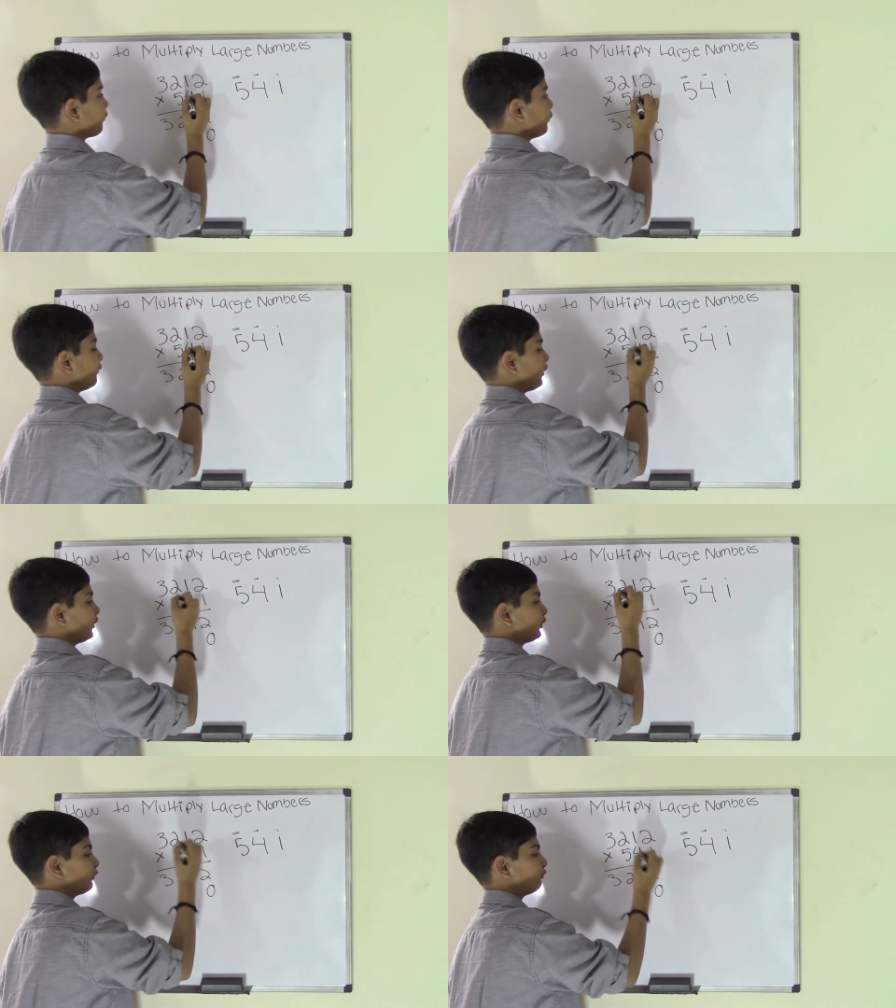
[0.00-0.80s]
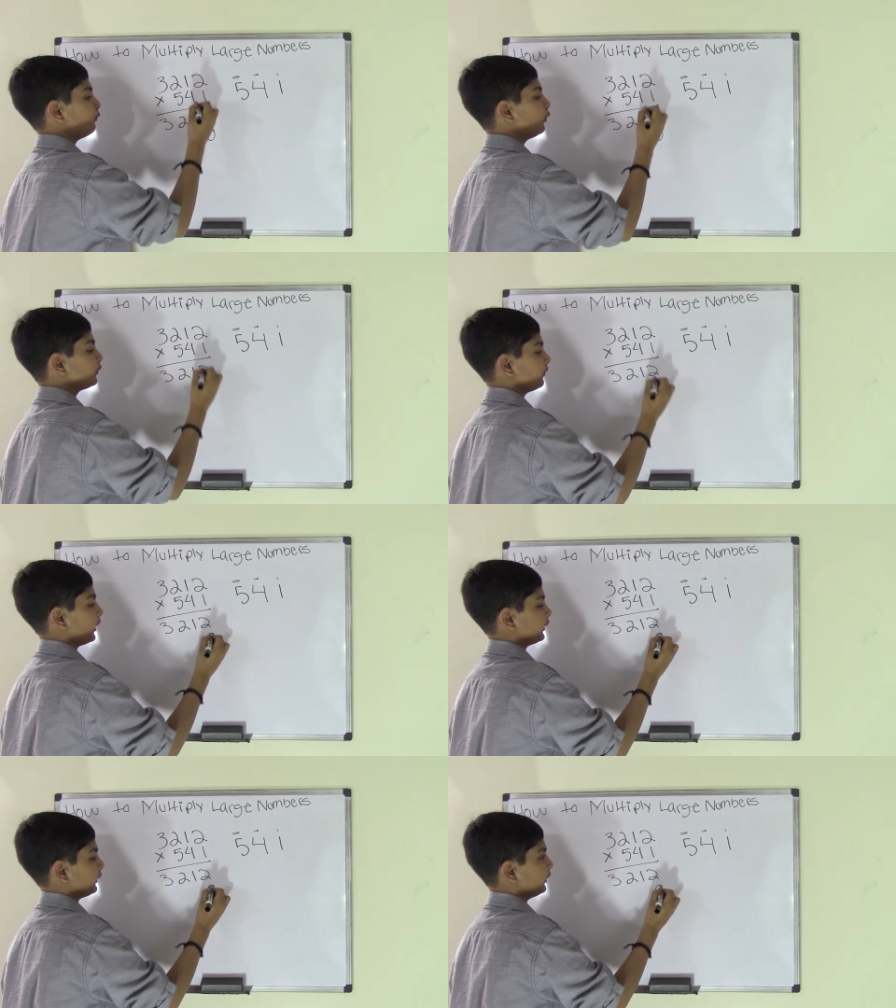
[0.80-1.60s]
moving on to the 4s, we
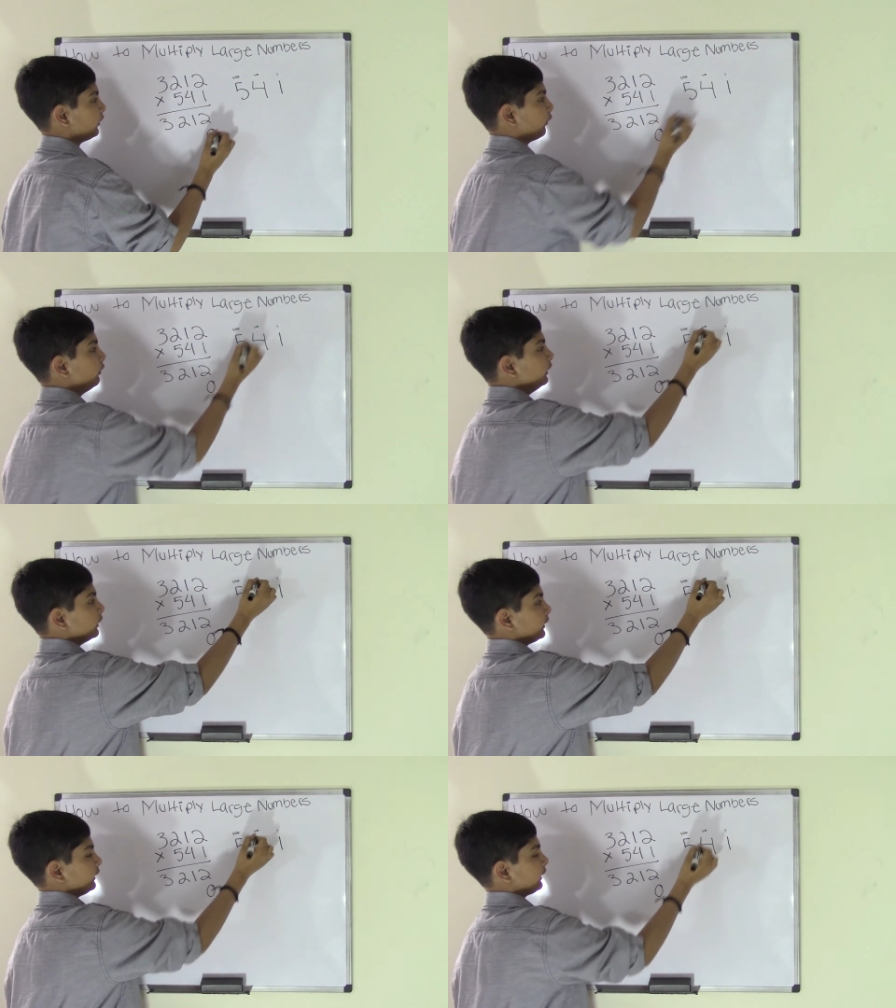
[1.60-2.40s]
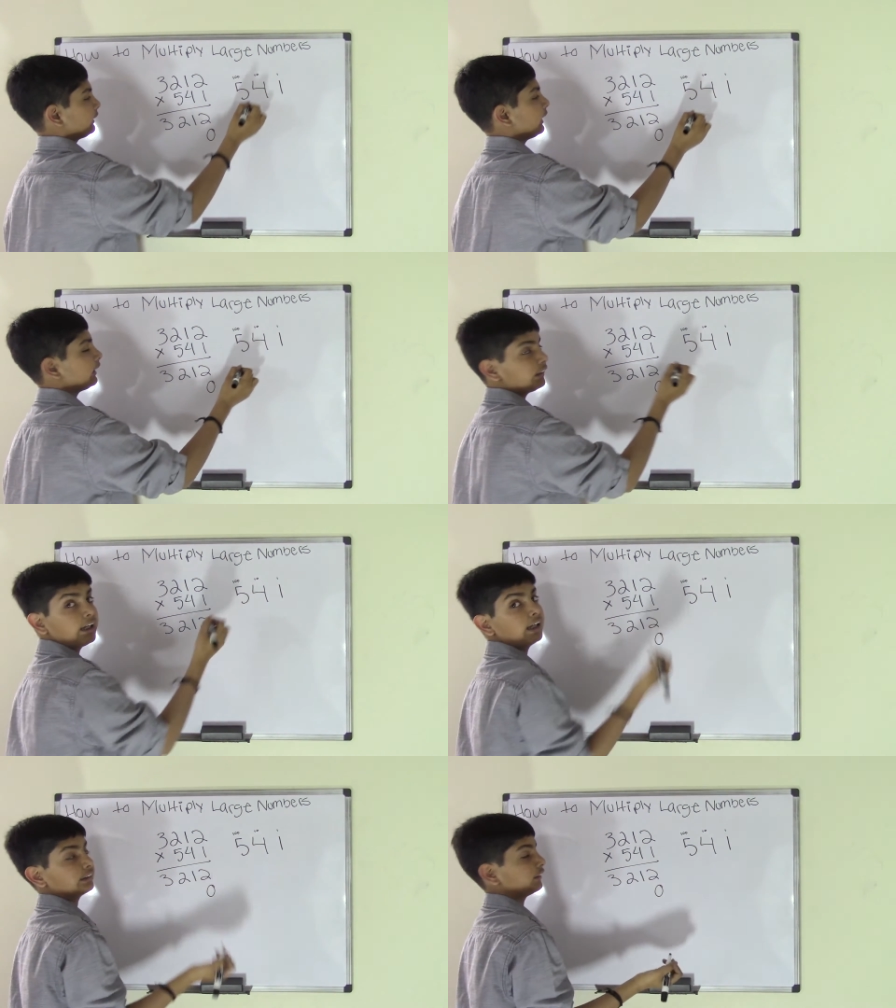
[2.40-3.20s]
add 0, since the 10
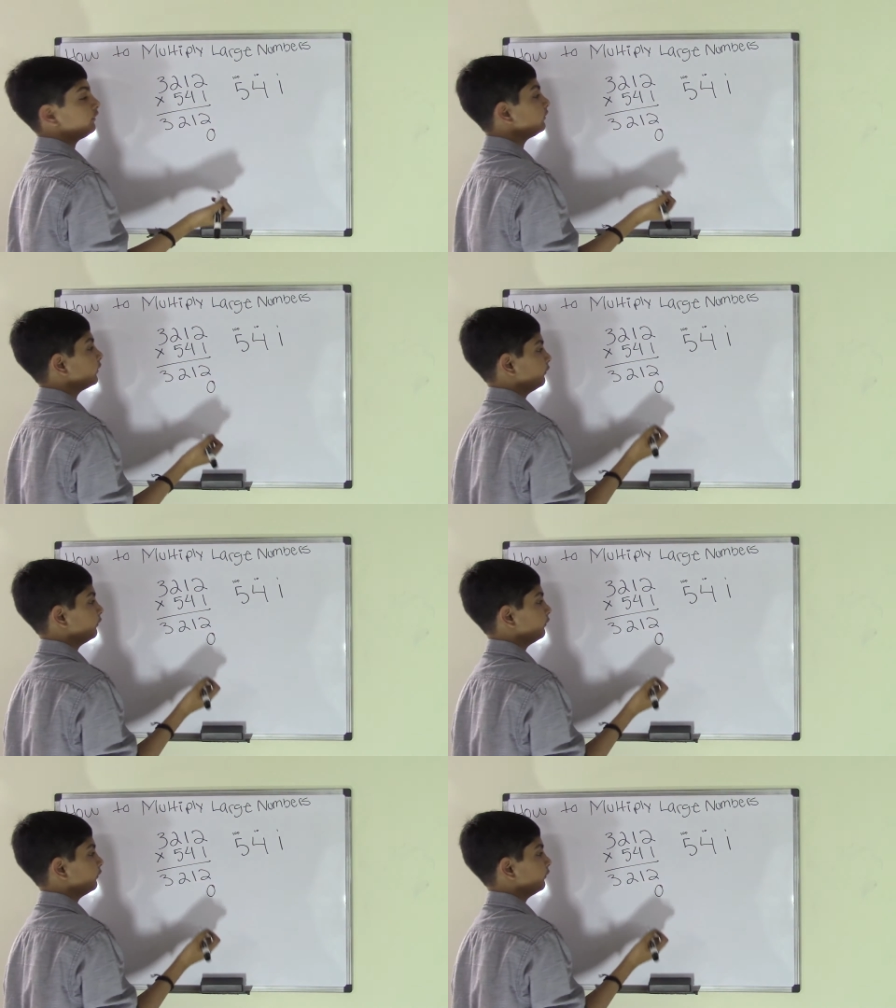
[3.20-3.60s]
has 0